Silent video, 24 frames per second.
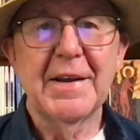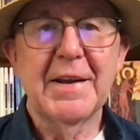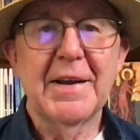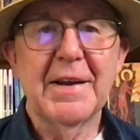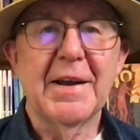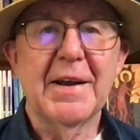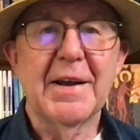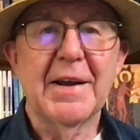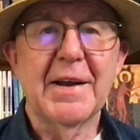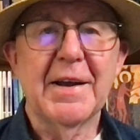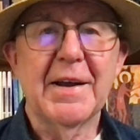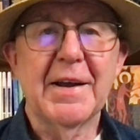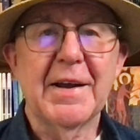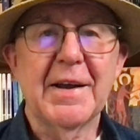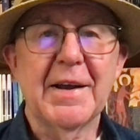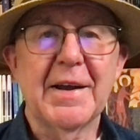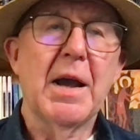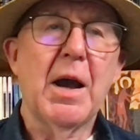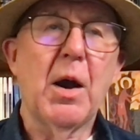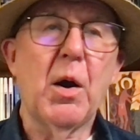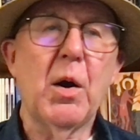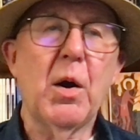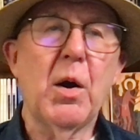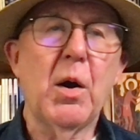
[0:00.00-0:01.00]

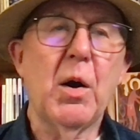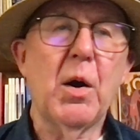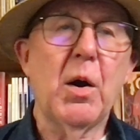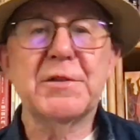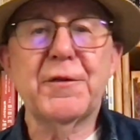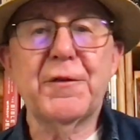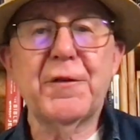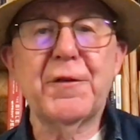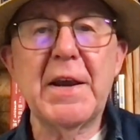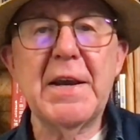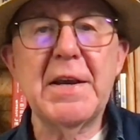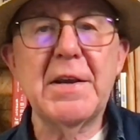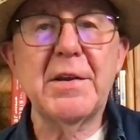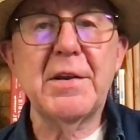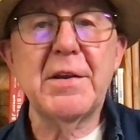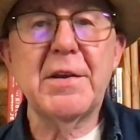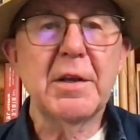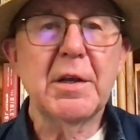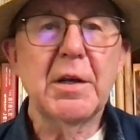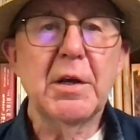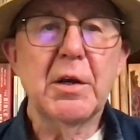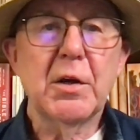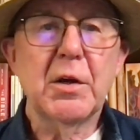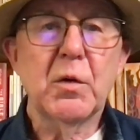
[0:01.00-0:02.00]
However, his faith
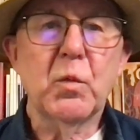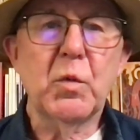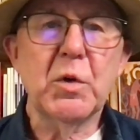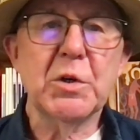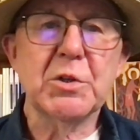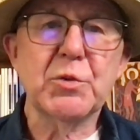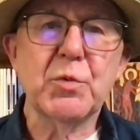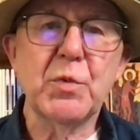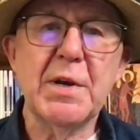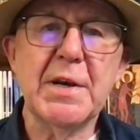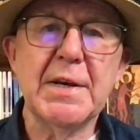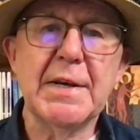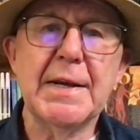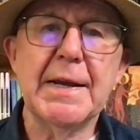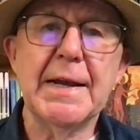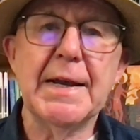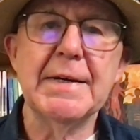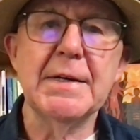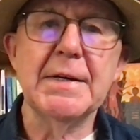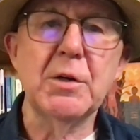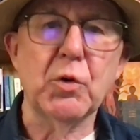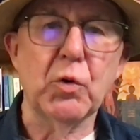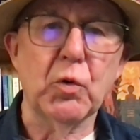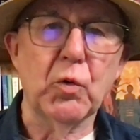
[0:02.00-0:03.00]
was
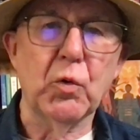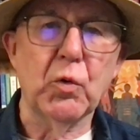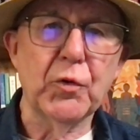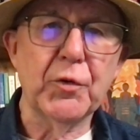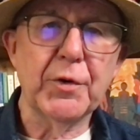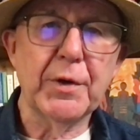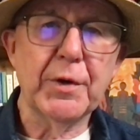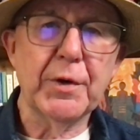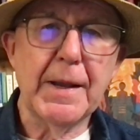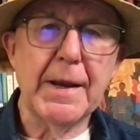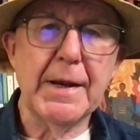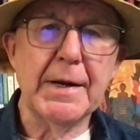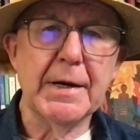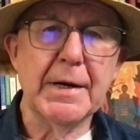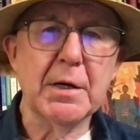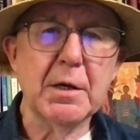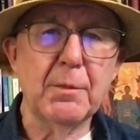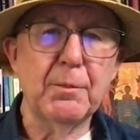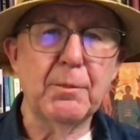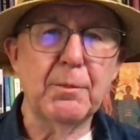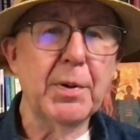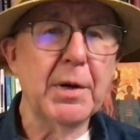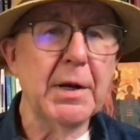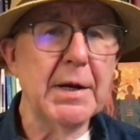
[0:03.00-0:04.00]
rekindled in a
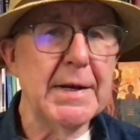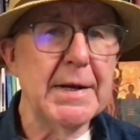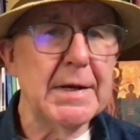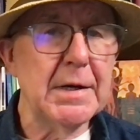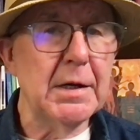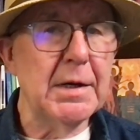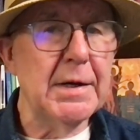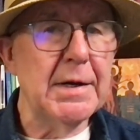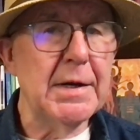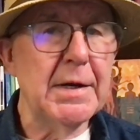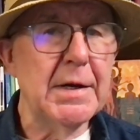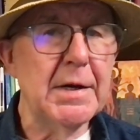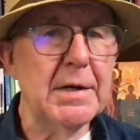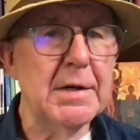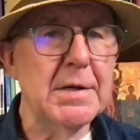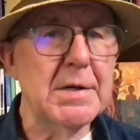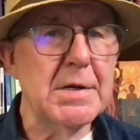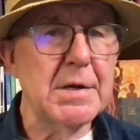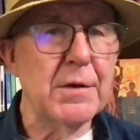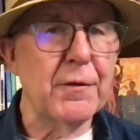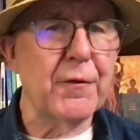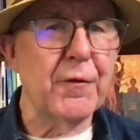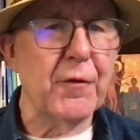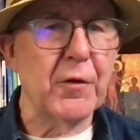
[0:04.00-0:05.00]
completely
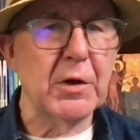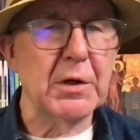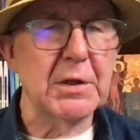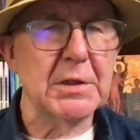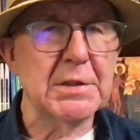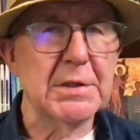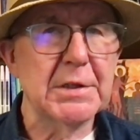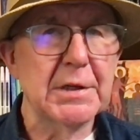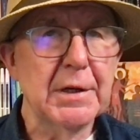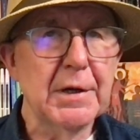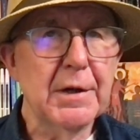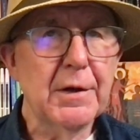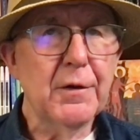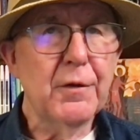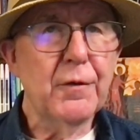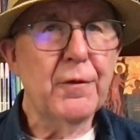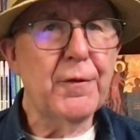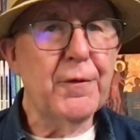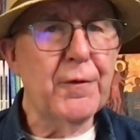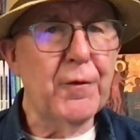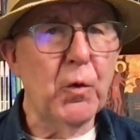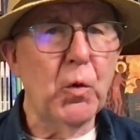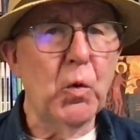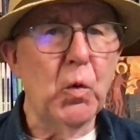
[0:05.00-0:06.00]
different
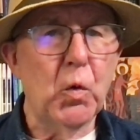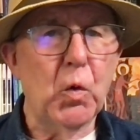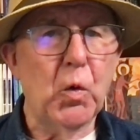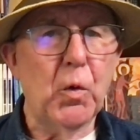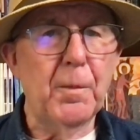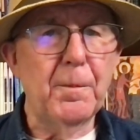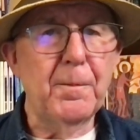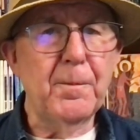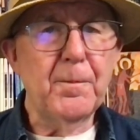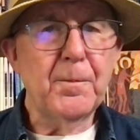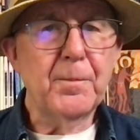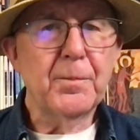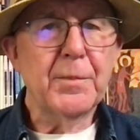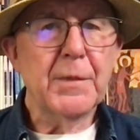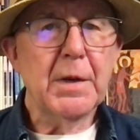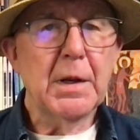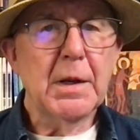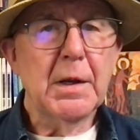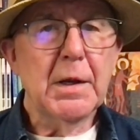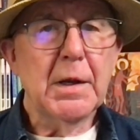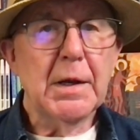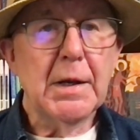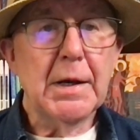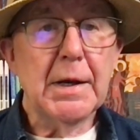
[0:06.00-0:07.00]
form
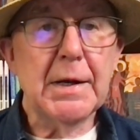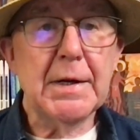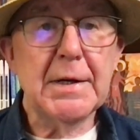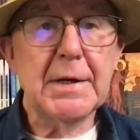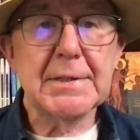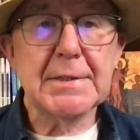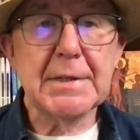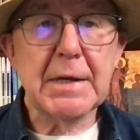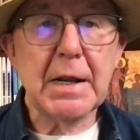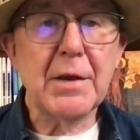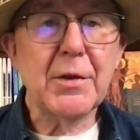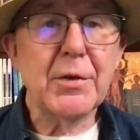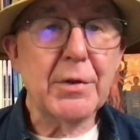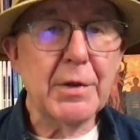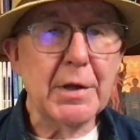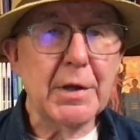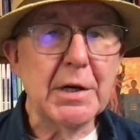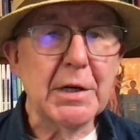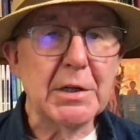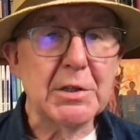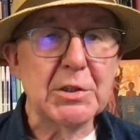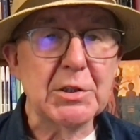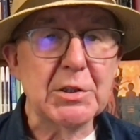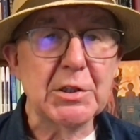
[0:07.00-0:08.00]
in his late
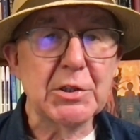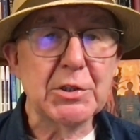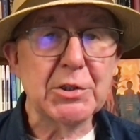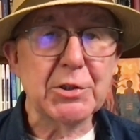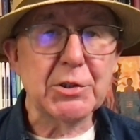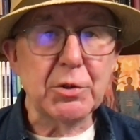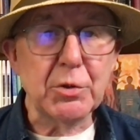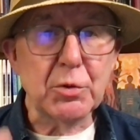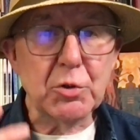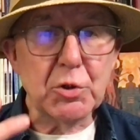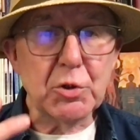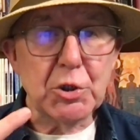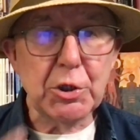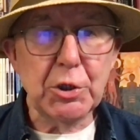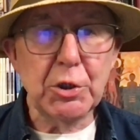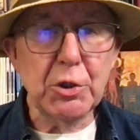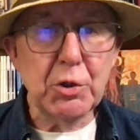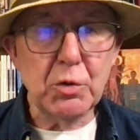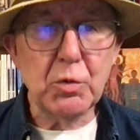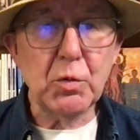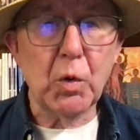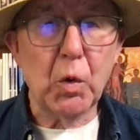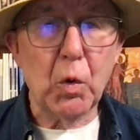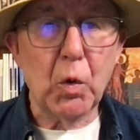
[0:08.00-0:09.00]
30s through
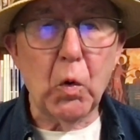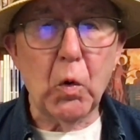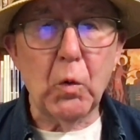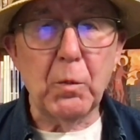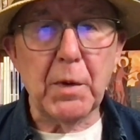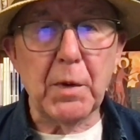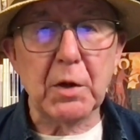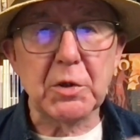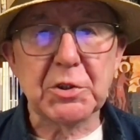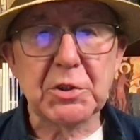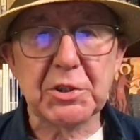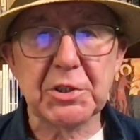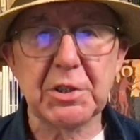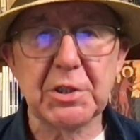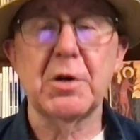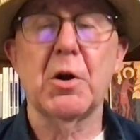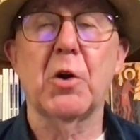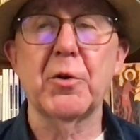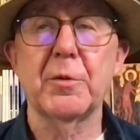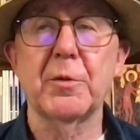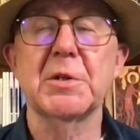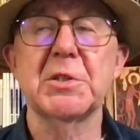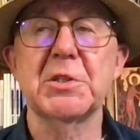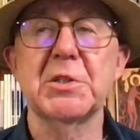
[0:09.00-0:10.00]
two almost
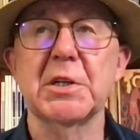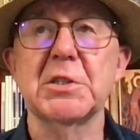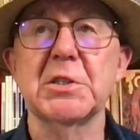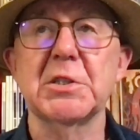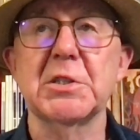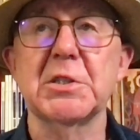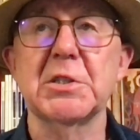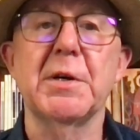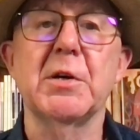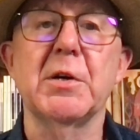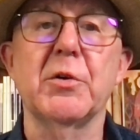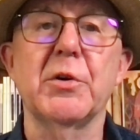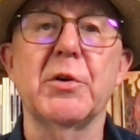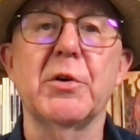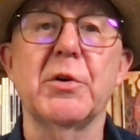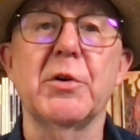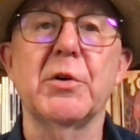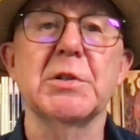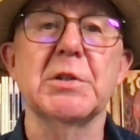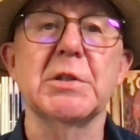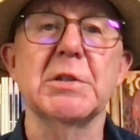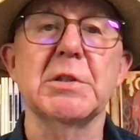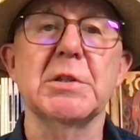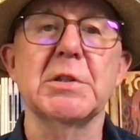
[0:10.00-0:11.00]
synonymous
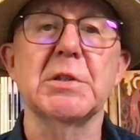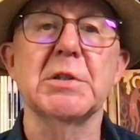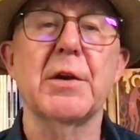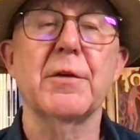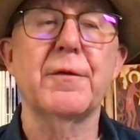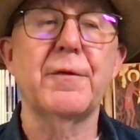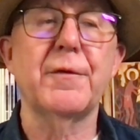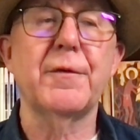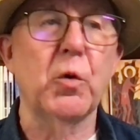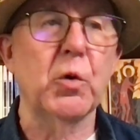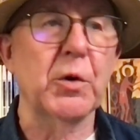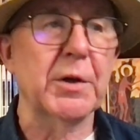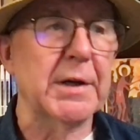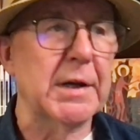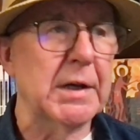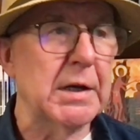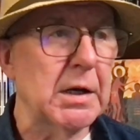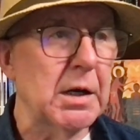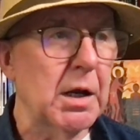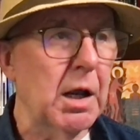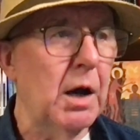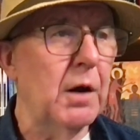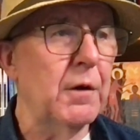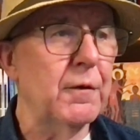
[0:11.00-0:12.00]
experiences, that of falling
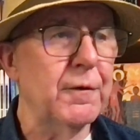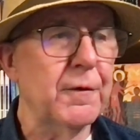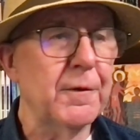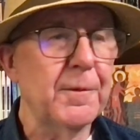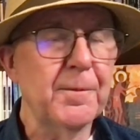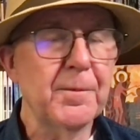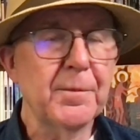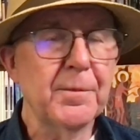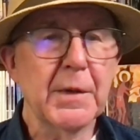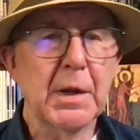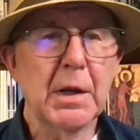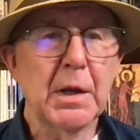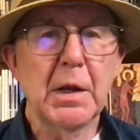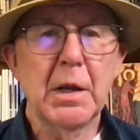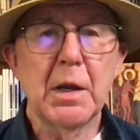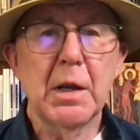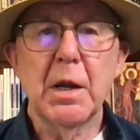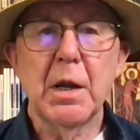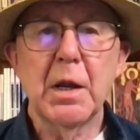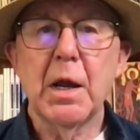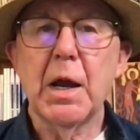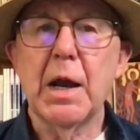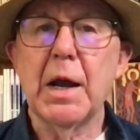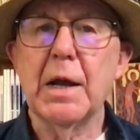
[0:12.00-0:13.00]
in love
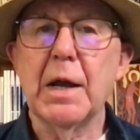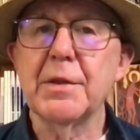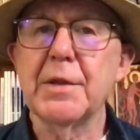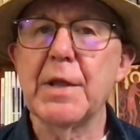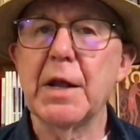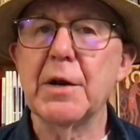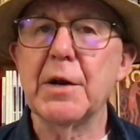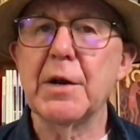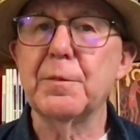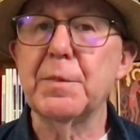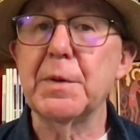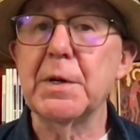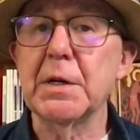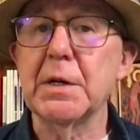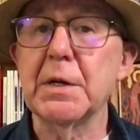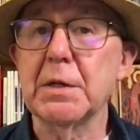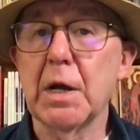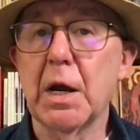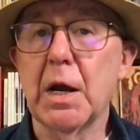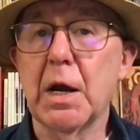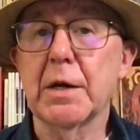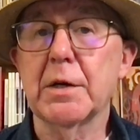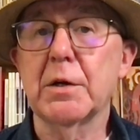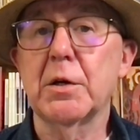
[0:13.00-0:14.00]
and that of being
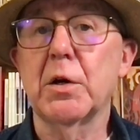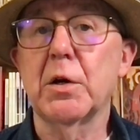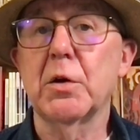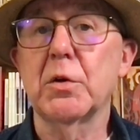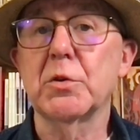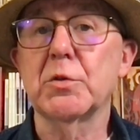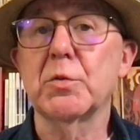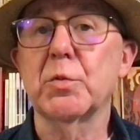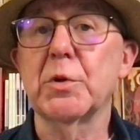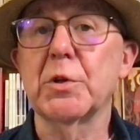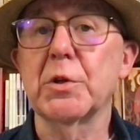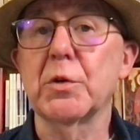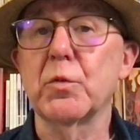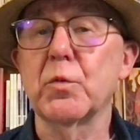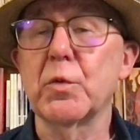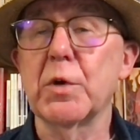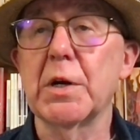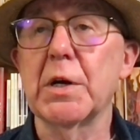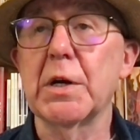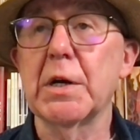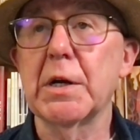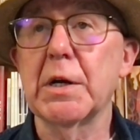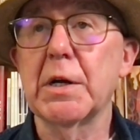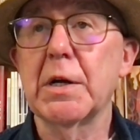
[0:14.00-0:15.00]
diagnosed with a
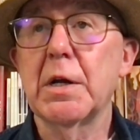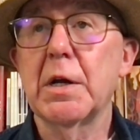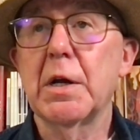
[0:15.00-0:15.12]
rare